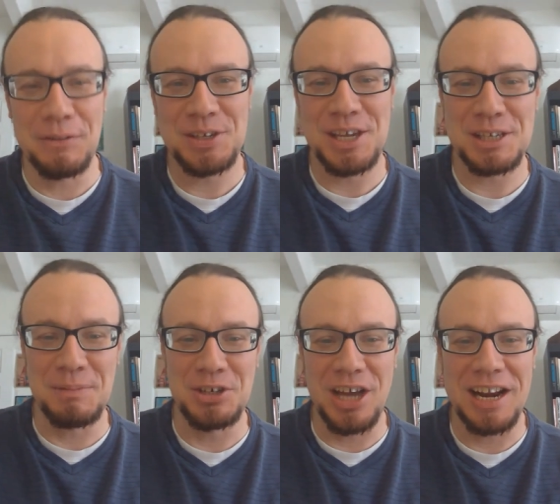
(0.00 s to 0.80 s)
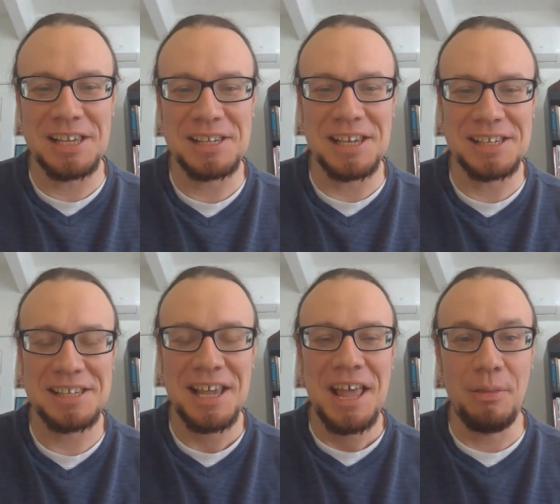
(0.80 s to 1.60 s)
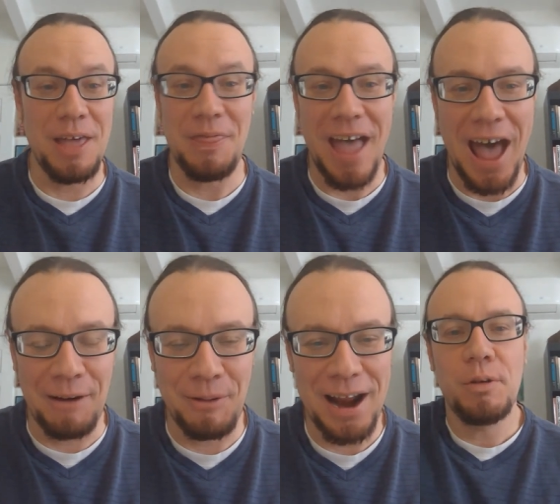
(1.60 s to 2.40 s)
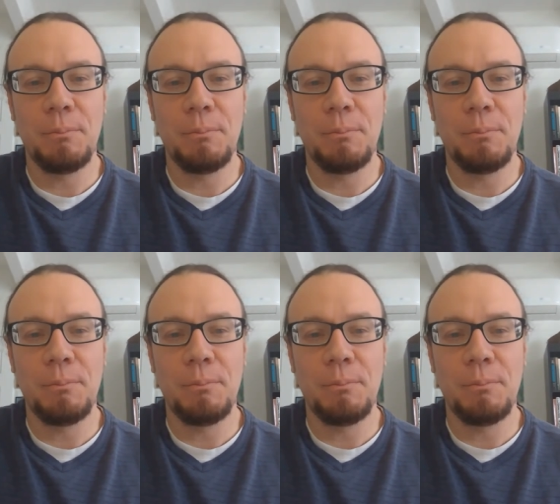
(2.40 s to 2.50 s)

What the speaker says: schismogenesis than that, right?